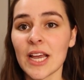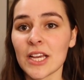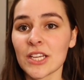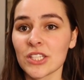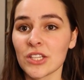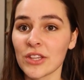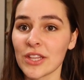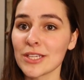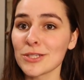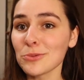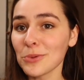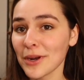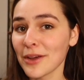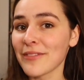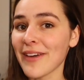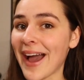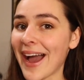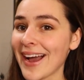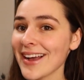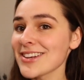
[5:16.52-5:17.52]
So this one
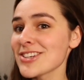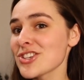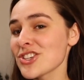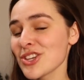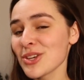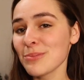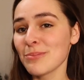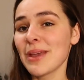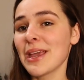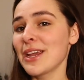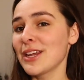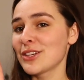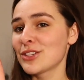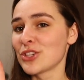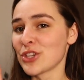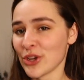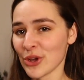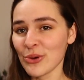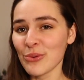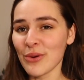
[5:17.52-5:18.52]
I've actually made
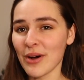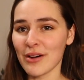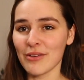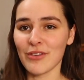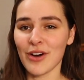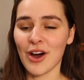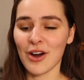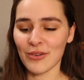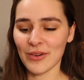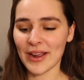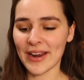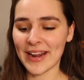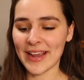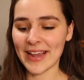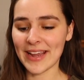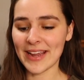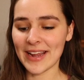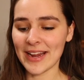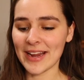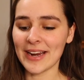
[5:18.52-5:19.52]
2 of
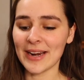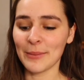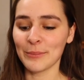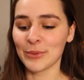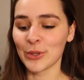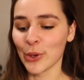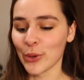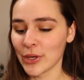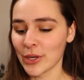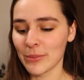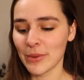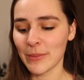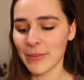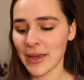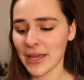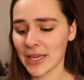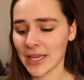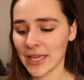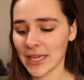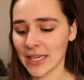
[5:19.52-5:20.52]
already, and I'm going to be
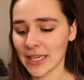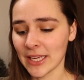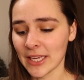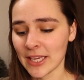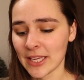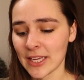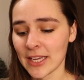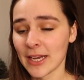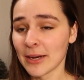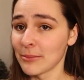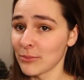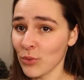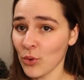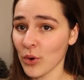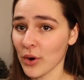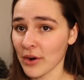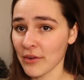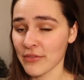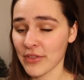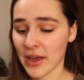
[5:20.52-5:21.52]
making
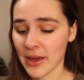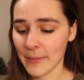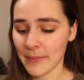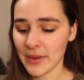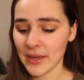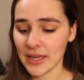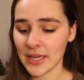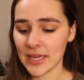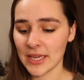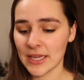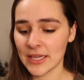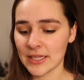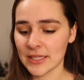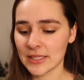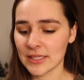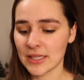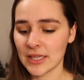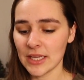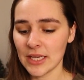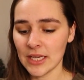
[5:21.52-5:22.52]
more of them.
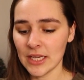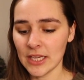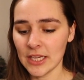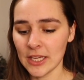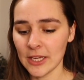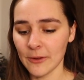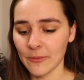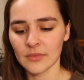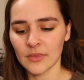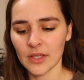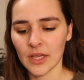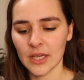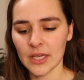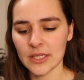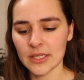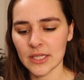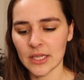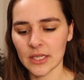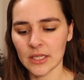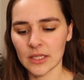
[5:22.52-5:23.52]
Is
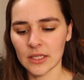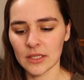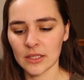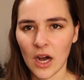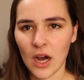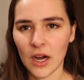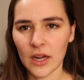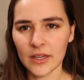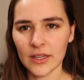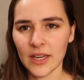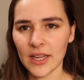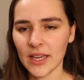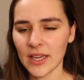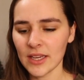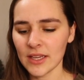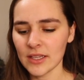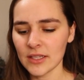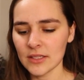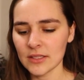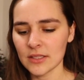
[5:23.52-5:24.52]
it
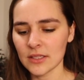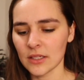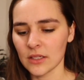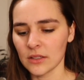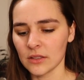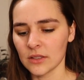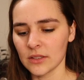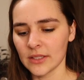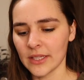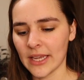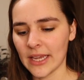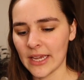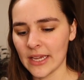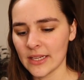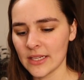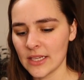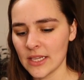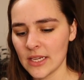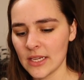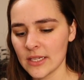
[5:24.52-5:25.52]
Andes?
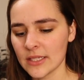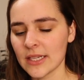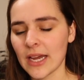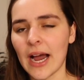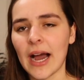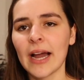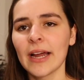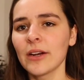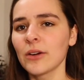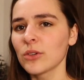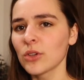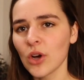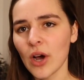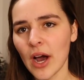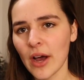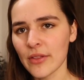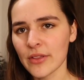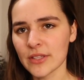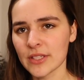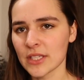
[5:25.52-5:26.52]
Andes? I don't know
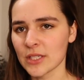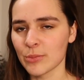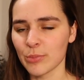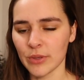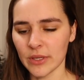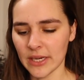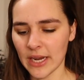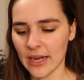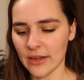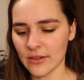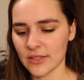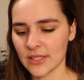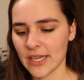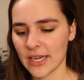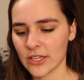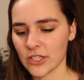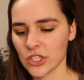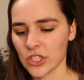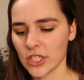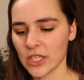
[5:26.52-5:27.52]
how this is pronounced
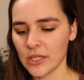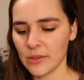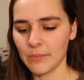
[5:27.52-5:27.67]
actually.